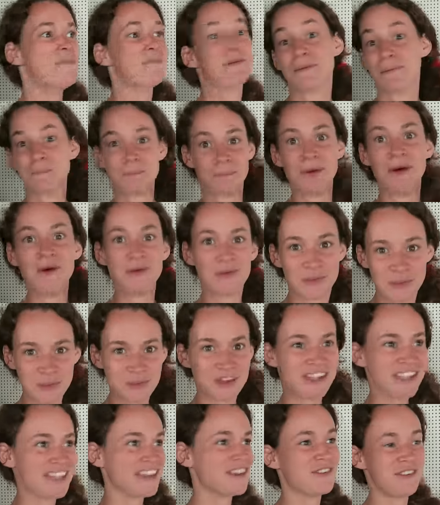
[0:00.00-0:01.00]
but both
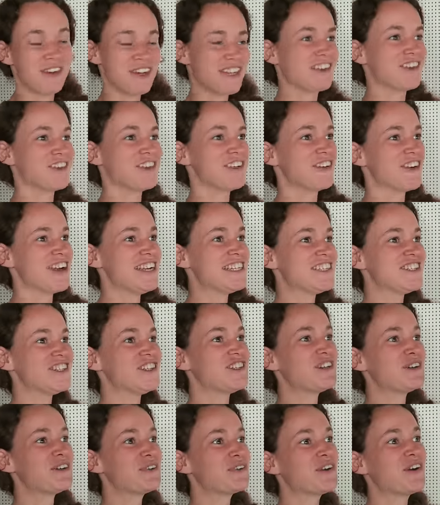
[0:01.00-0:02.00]
really, really good, great to
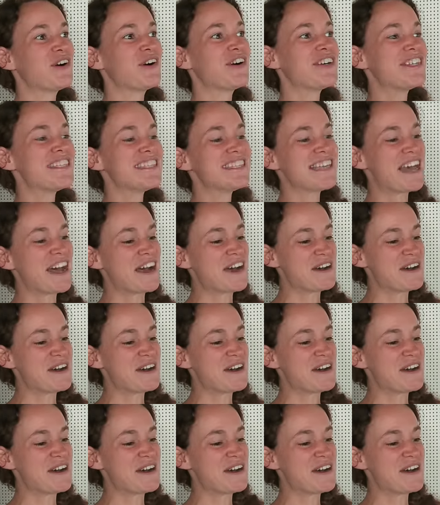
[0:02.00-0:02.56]
do, of course.